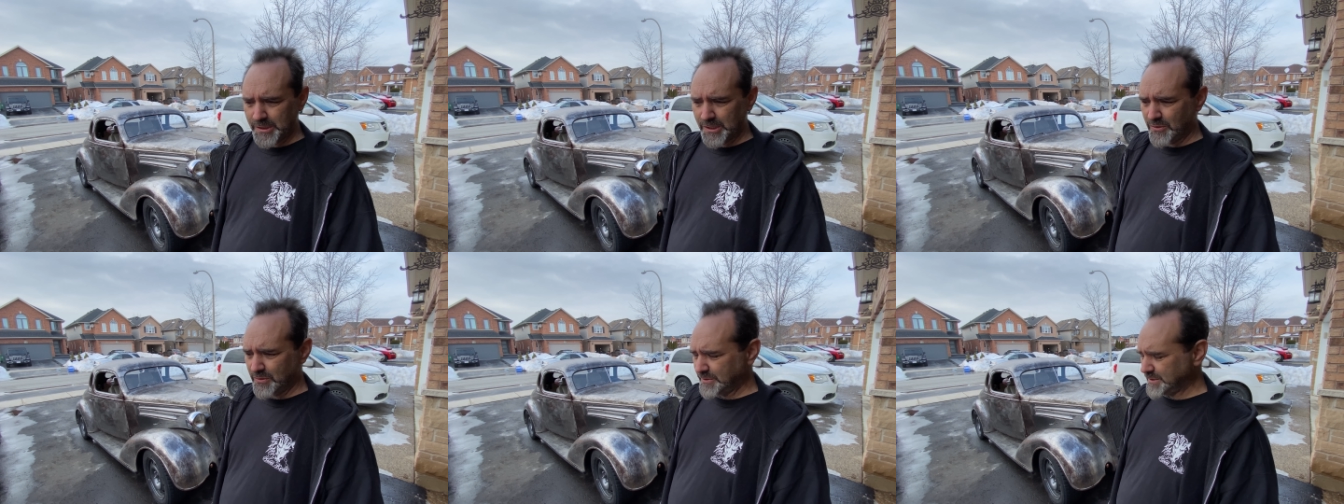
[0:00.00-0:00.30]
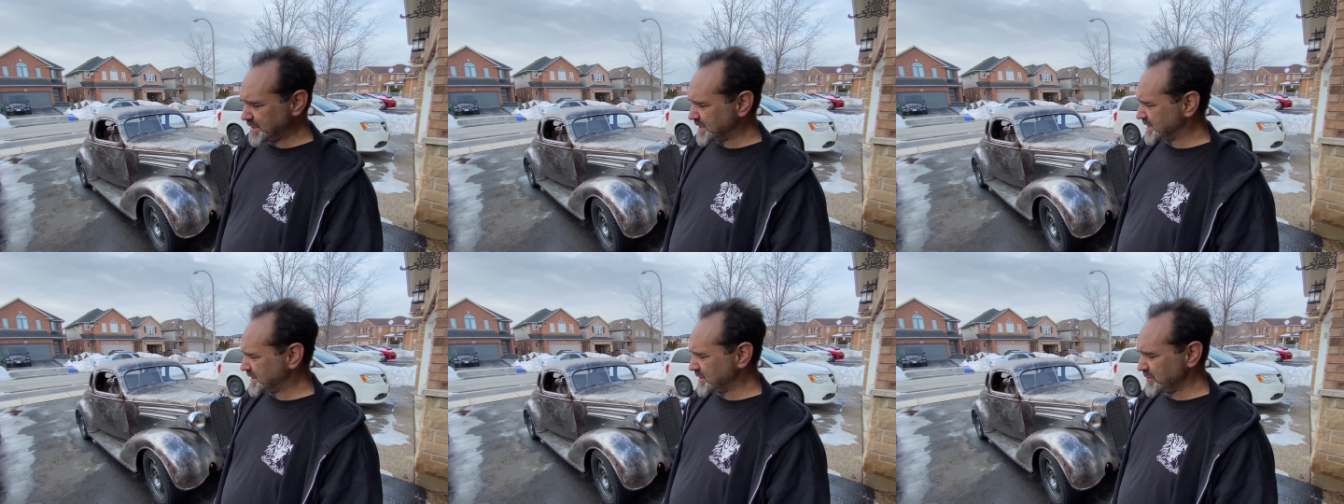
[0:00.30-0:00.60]

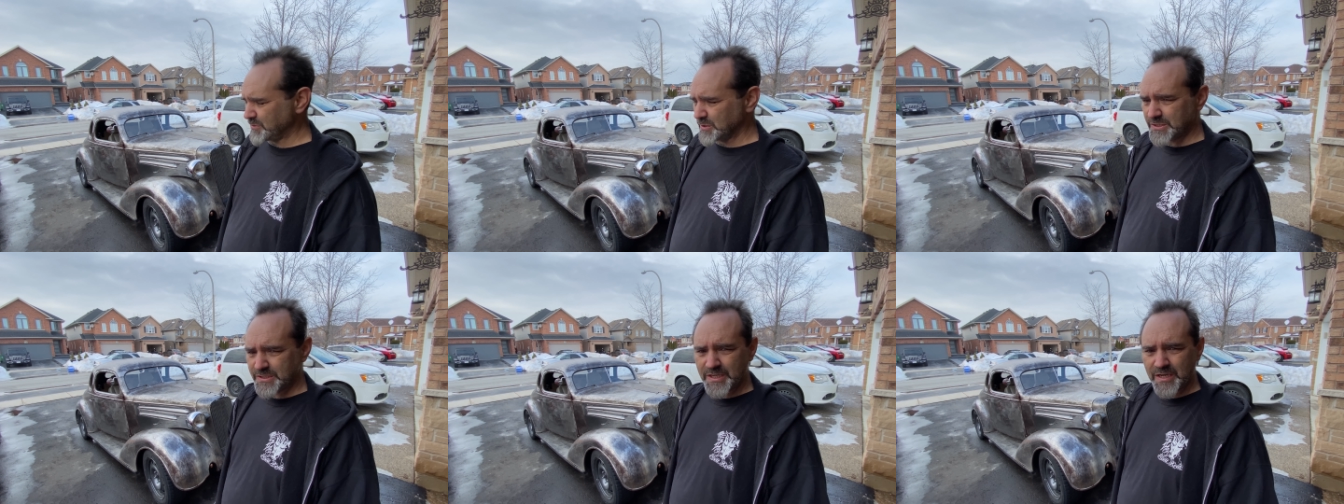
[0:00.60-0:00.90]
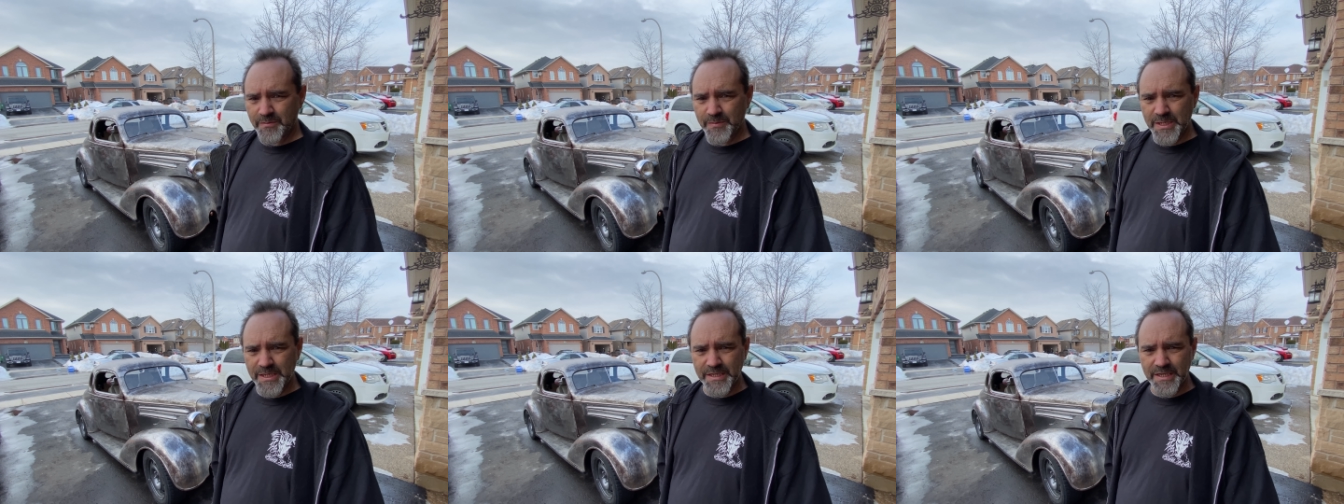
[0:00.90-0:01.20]
along to see what's
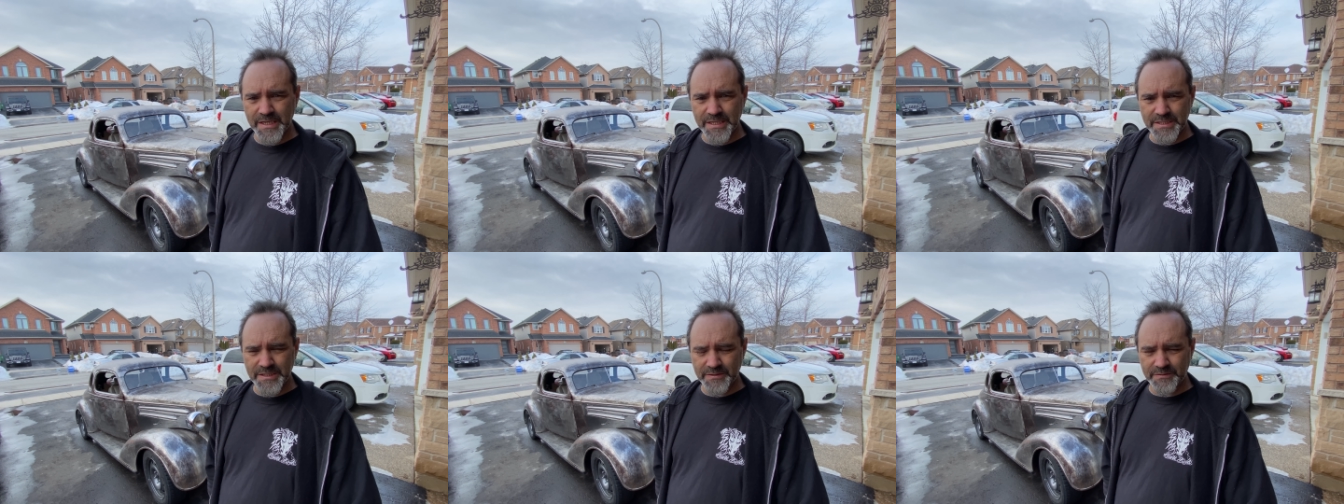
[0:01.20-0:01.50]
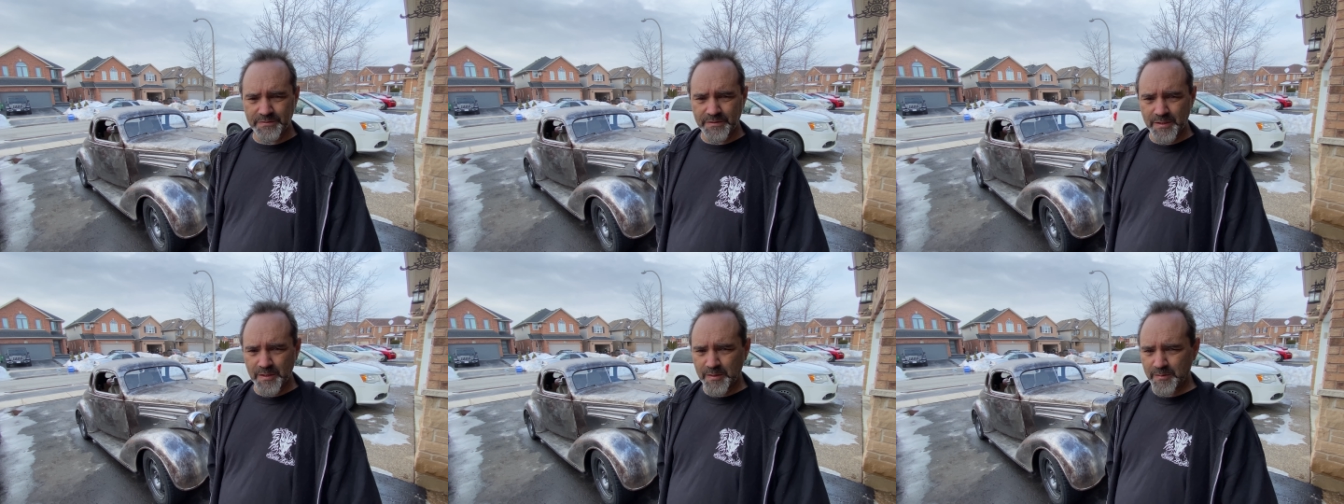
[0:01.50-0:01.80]
coming next
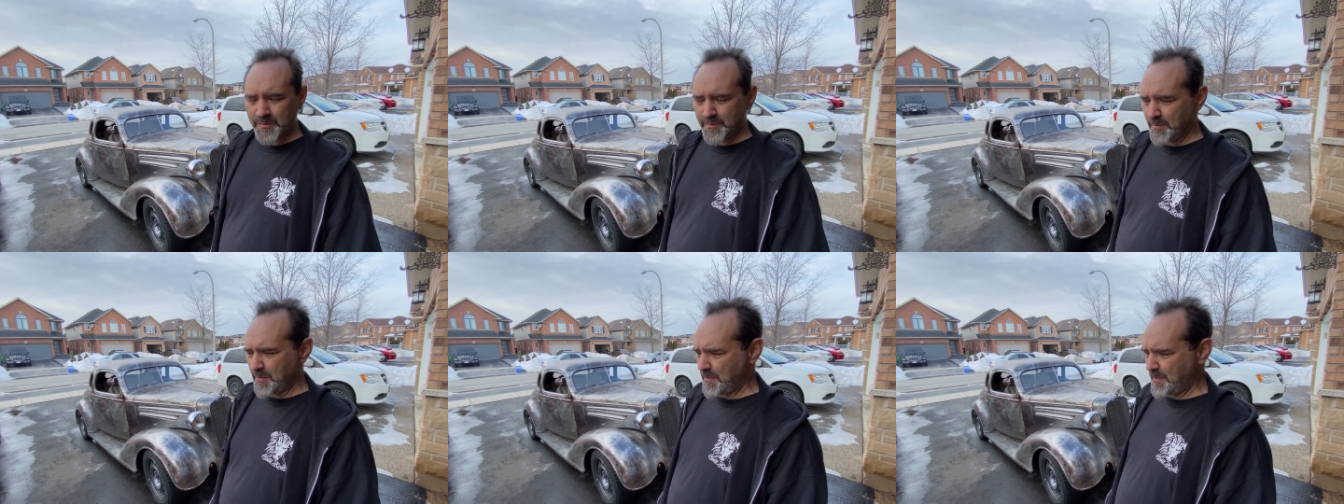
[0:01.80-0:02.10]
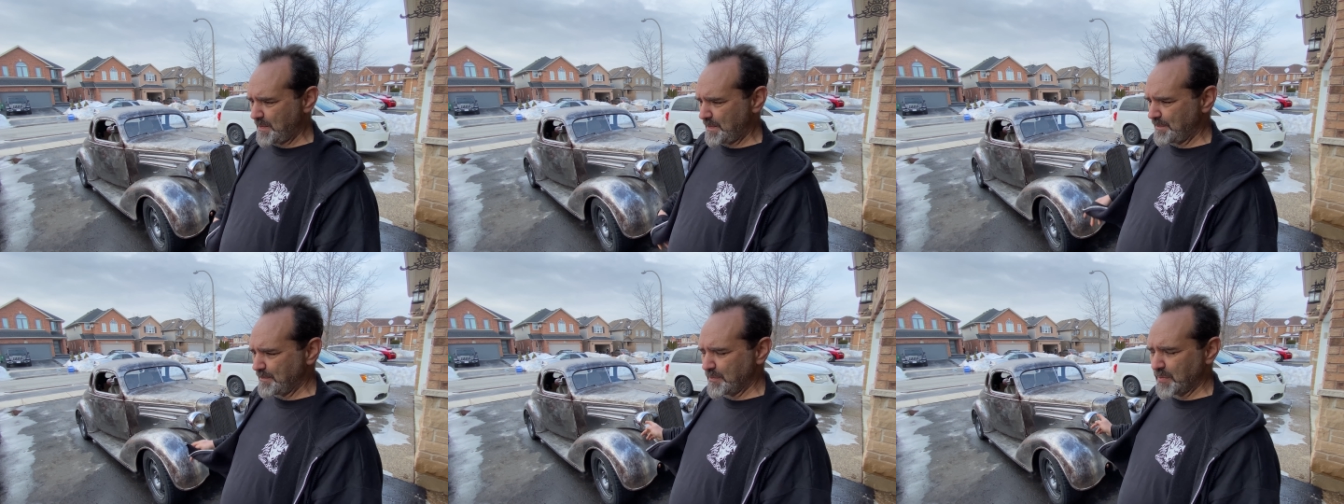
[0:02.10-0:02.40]
for
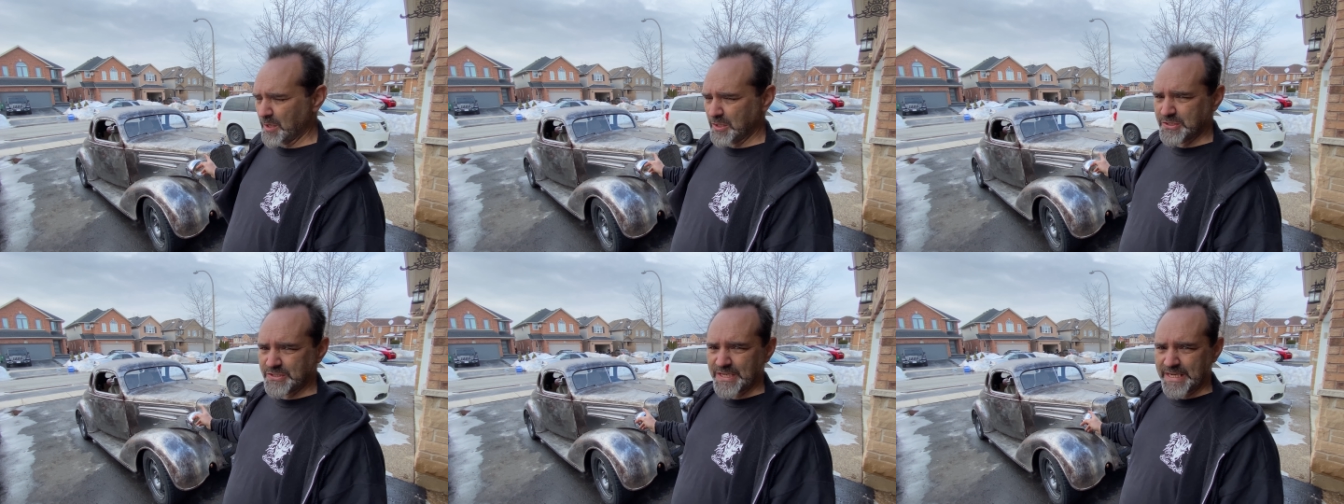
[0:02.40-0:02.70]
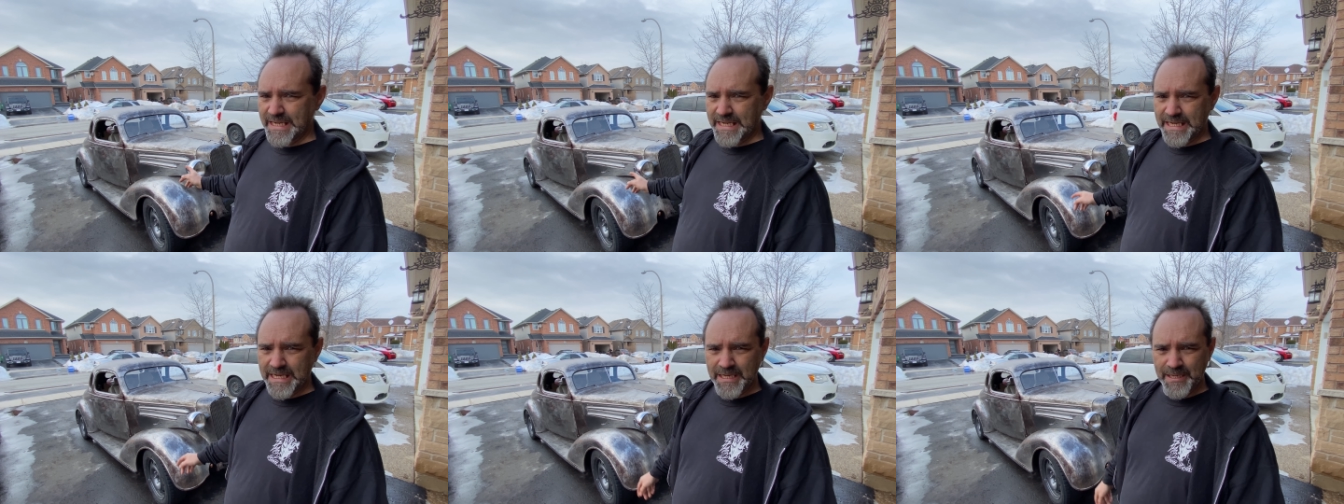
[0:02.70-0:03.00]

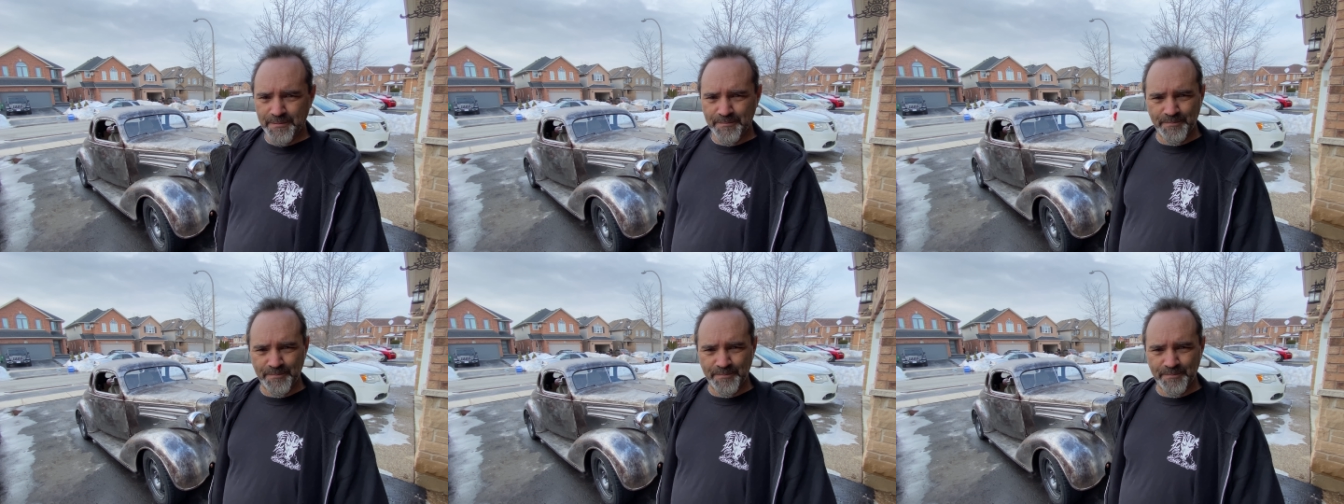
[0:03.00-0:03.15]
Bugsy,